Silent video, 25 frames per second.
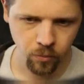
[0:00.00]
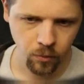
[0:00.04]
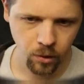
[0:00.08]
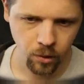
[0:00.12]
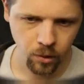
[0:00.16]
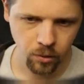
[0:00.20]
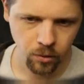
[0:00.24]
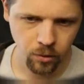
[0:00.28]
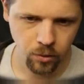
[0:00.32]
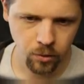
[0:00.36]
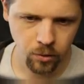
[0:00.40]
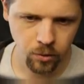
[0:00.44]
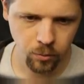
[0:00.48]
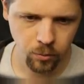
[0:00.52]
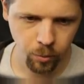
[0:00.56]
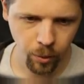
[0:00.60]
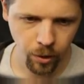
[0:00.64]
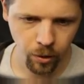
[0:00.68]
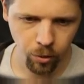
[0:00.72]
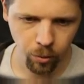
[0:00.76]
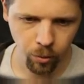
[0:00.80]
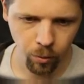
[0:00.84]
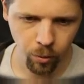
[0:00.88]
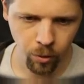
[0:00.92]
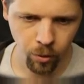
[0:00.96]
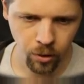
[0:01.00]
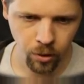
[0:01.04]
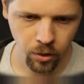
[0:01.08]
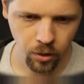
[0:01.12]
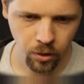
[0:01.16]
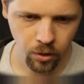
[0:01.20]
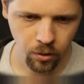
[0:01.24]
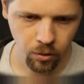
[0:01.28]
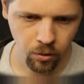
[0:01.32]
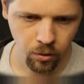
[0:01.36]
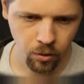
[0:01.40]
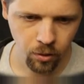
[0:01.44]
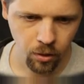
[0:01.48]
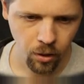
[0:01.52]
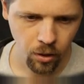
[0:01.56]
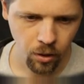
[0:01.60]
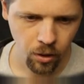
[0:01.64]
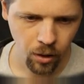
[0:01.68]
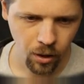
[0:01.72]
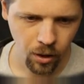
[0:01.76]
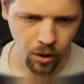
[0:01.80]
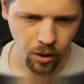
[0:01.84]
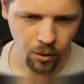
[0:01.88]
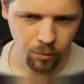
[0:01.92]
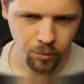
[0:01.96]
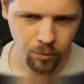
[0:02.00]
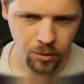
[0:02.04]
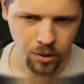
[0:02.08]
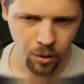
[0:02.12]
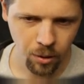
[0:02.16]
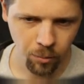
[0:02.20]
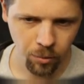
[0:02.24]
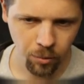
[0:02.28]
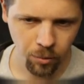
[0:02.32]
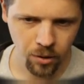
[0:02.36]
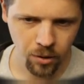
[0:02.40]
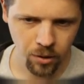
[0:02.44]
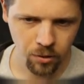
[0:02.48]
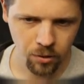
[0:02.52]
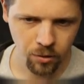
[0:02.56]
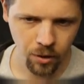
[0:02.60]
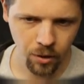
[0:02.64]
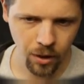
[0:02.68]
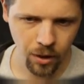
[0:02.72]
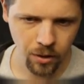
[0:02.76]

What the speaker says: just by throwing it here. Some things are not